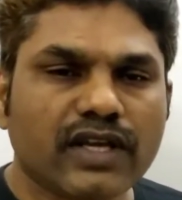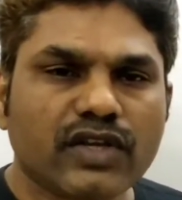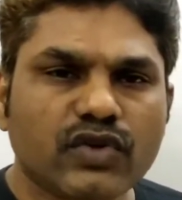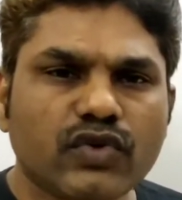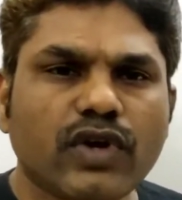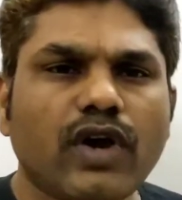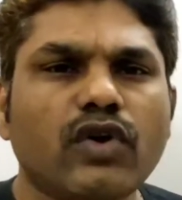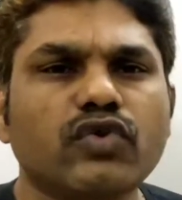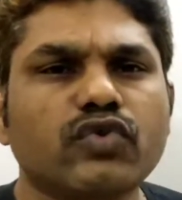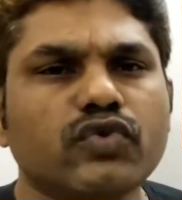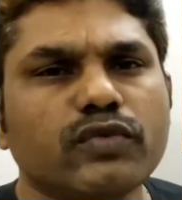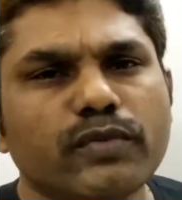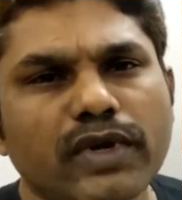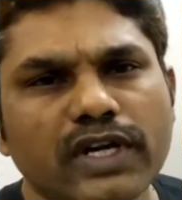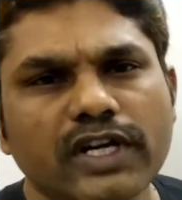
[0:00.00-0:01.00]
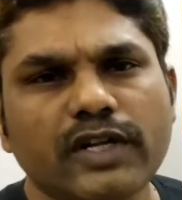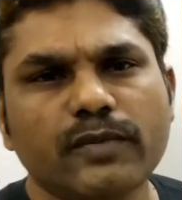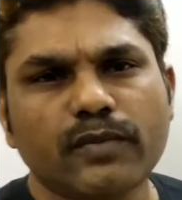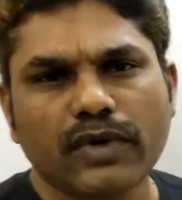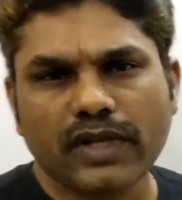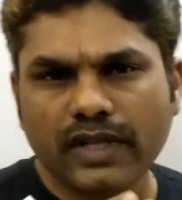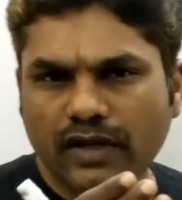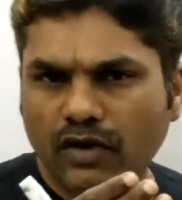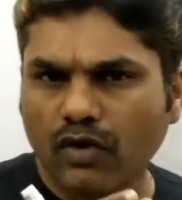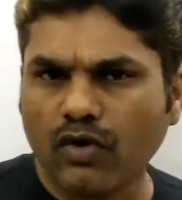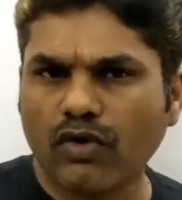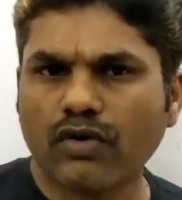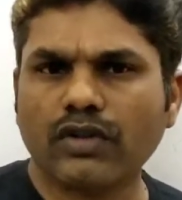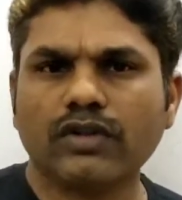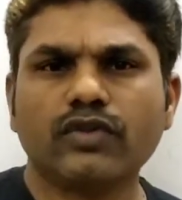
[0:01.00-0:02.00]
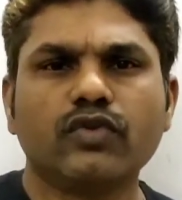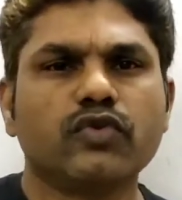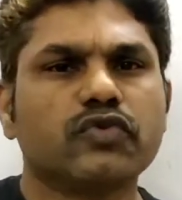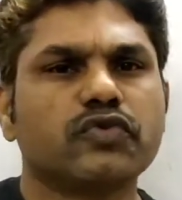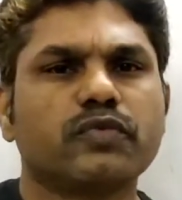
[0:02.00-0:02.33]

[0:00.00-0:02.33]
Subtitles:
you have to multiply all those